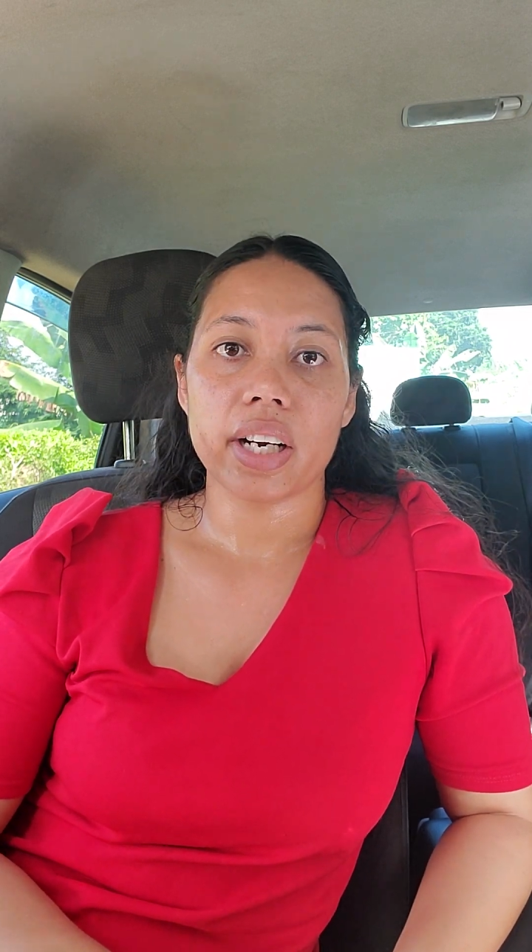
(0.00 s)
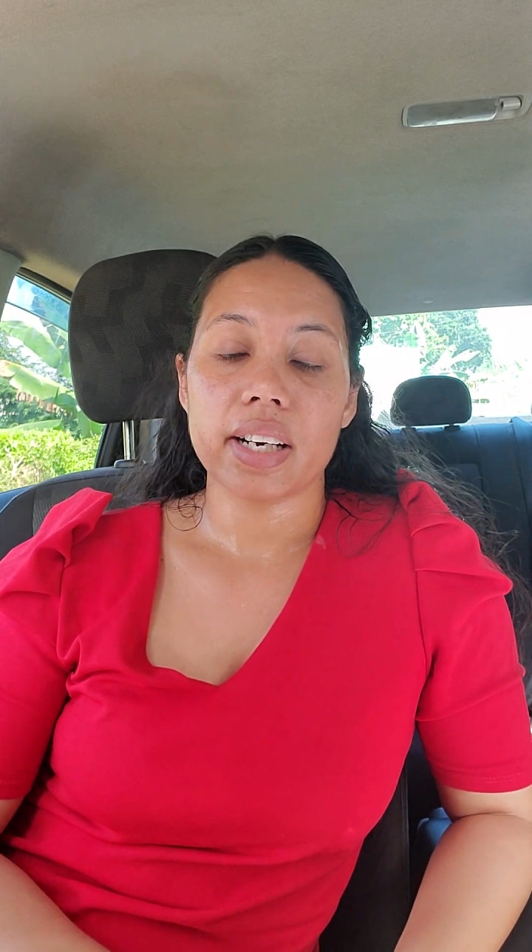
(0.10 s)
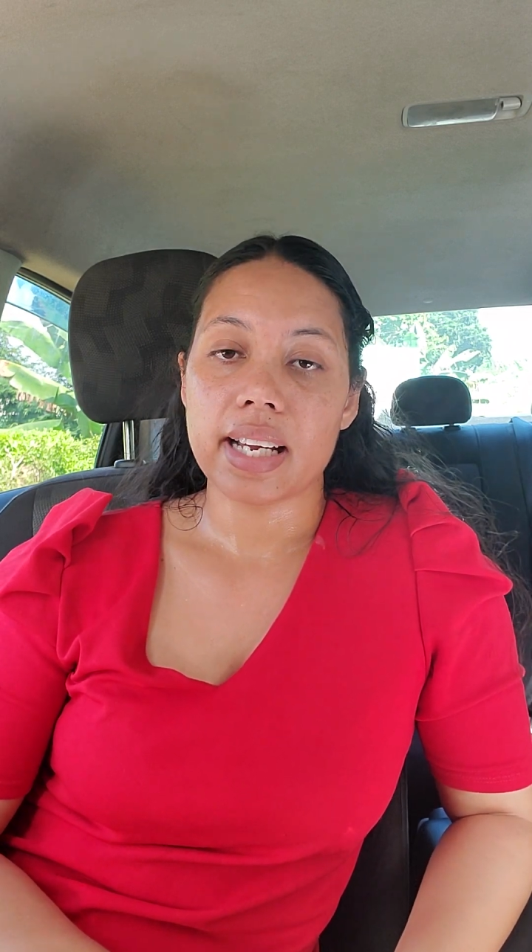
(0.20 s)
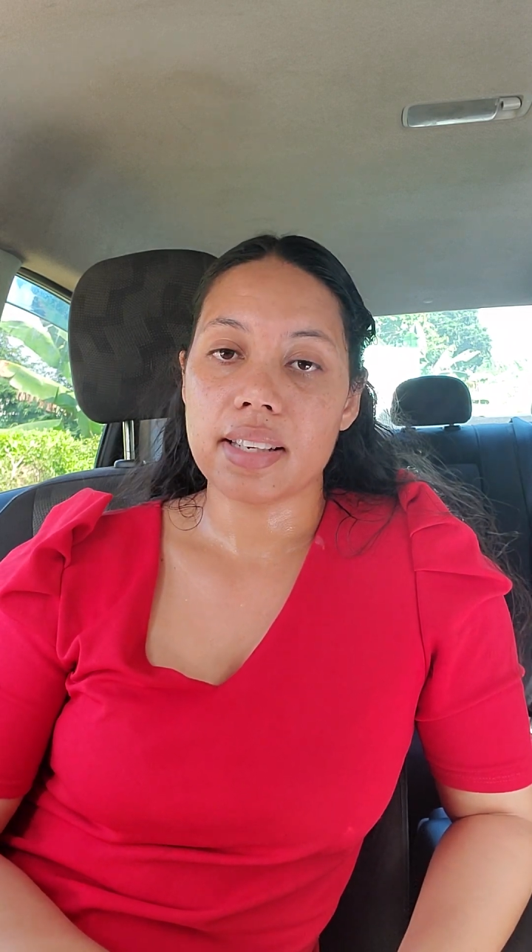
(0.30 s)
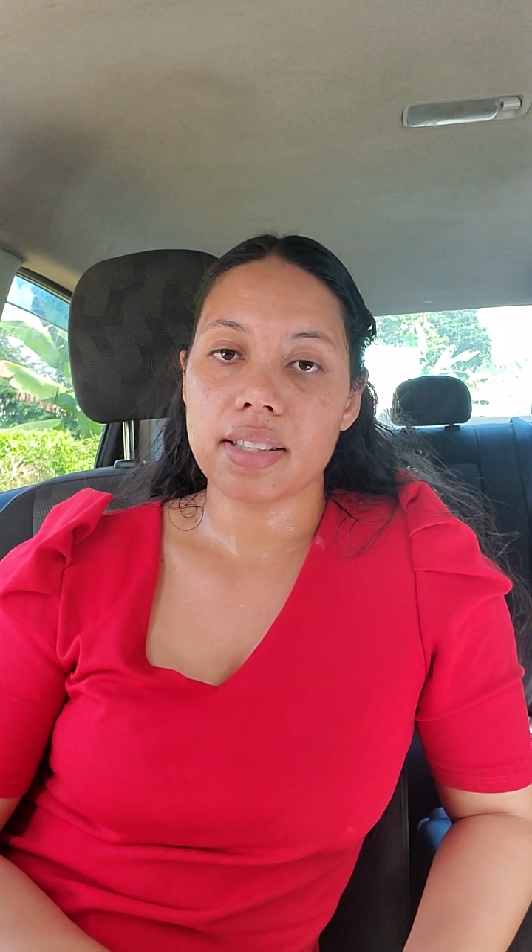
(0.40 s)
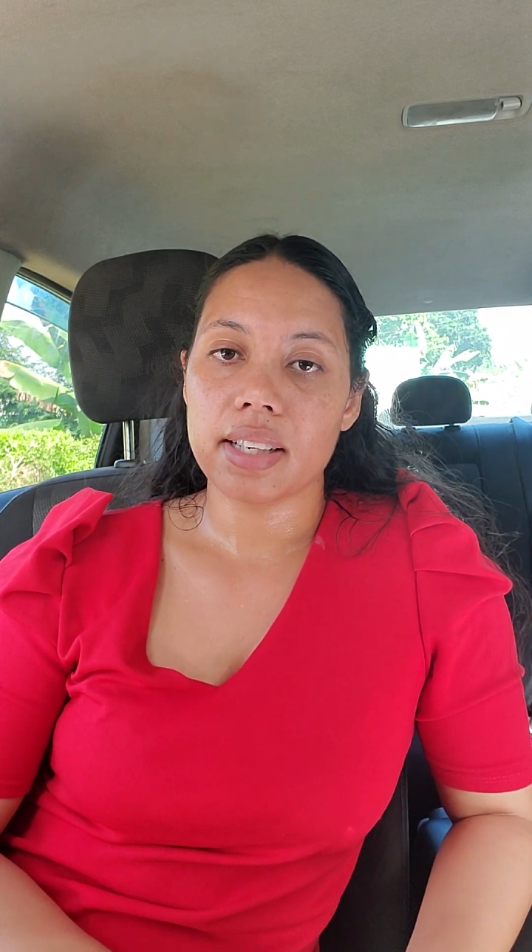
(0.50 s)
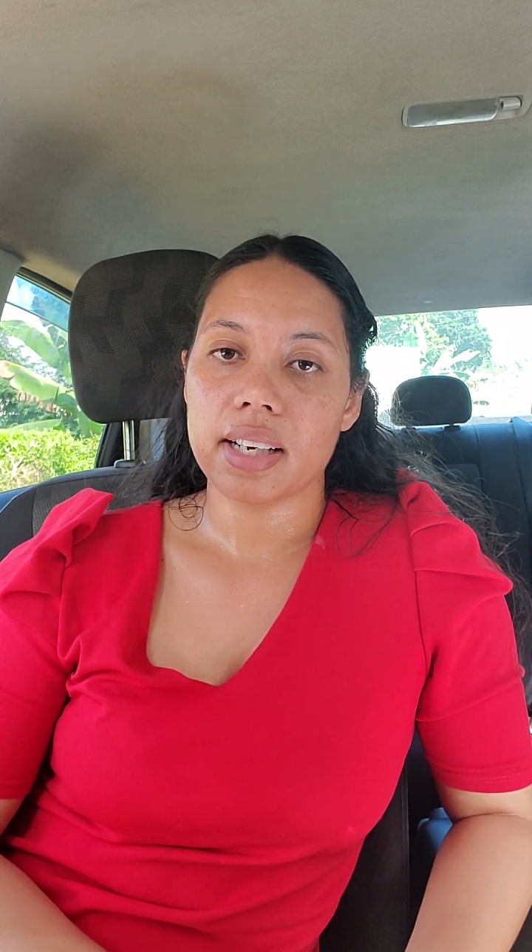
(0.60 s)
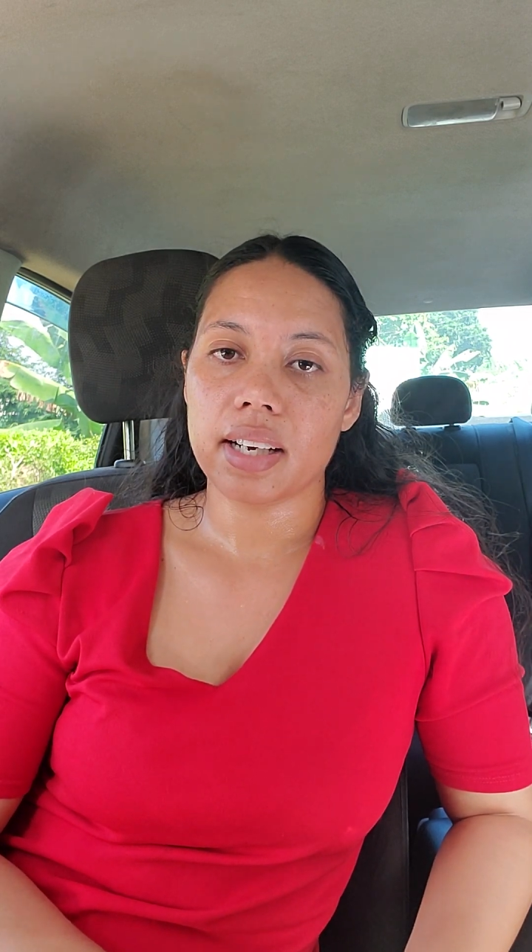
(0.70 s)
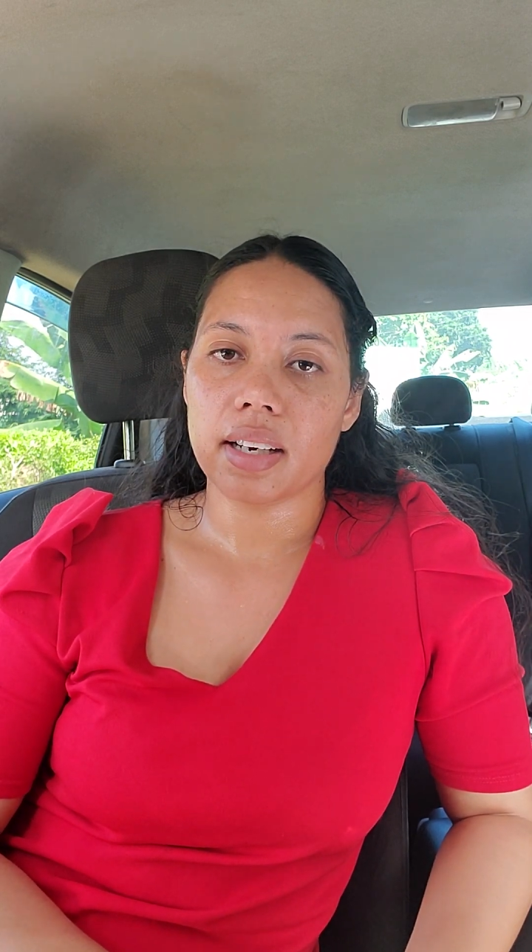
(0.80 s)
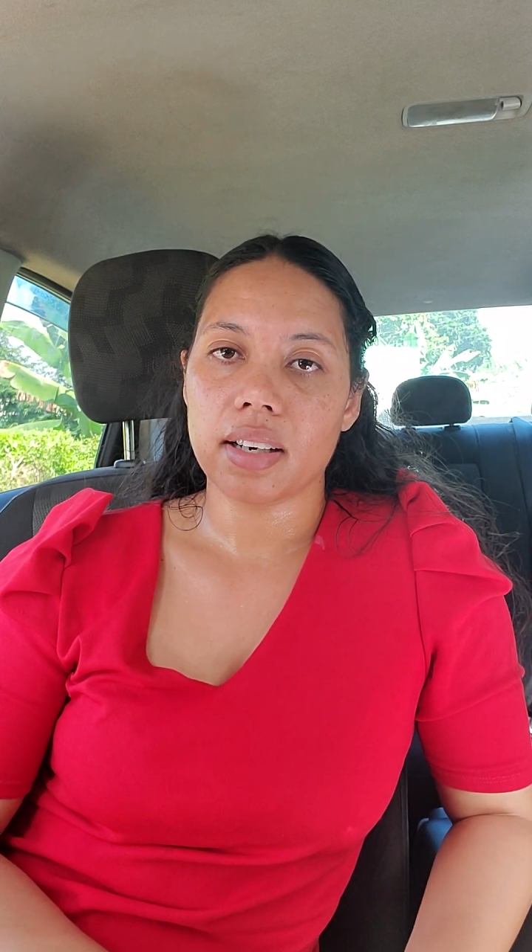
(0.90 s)
next
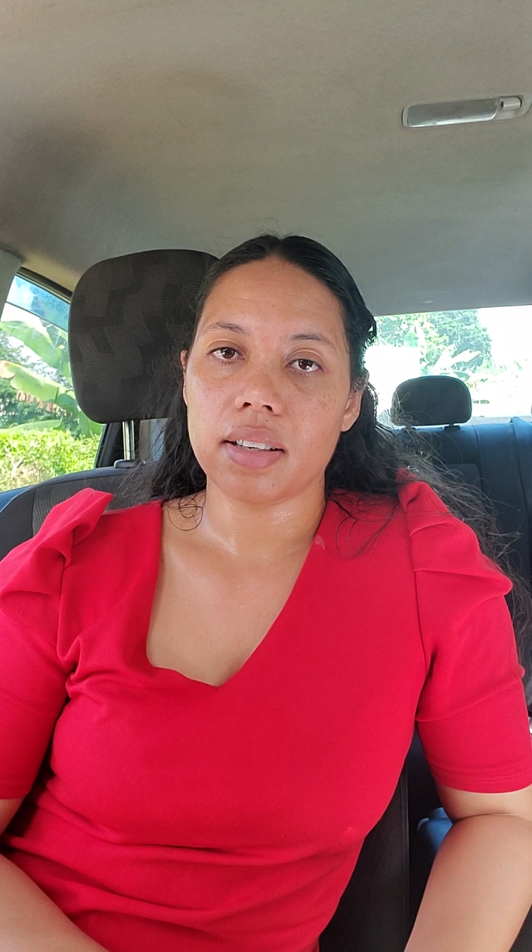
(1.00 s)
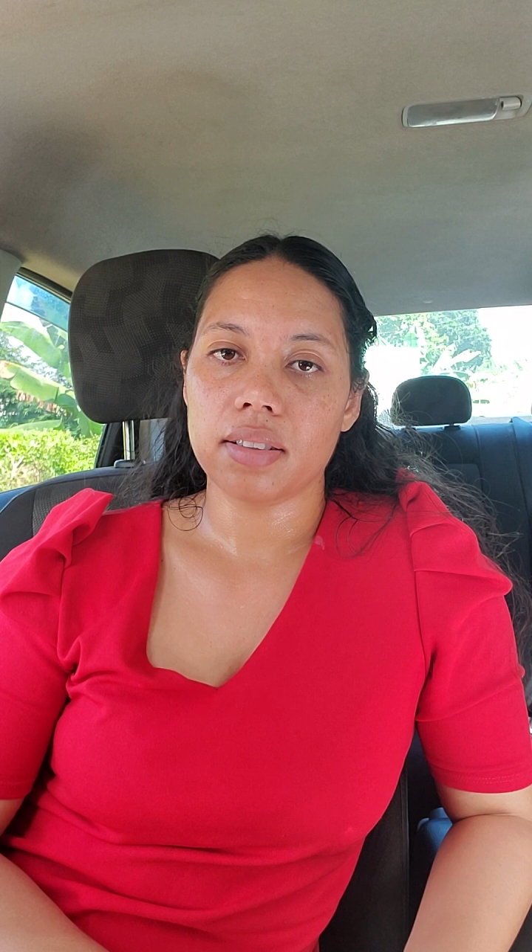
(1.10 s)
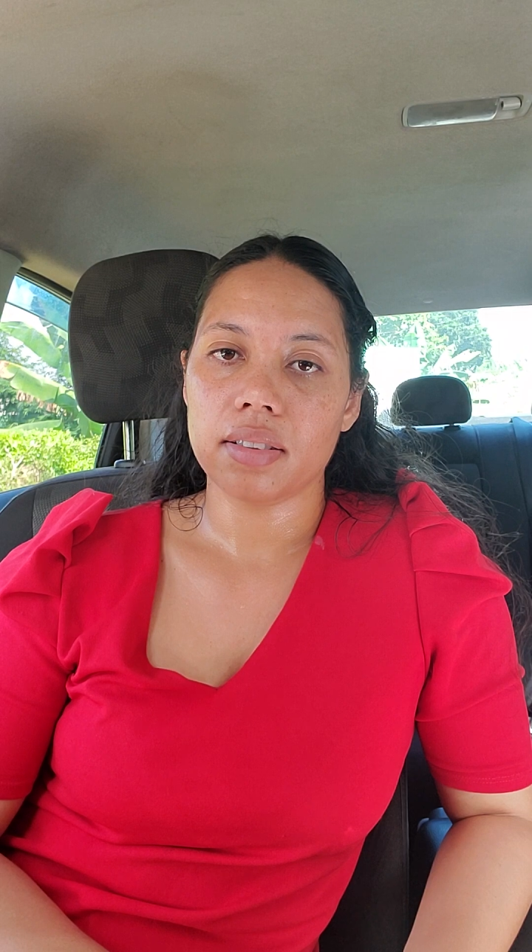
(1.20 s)
year,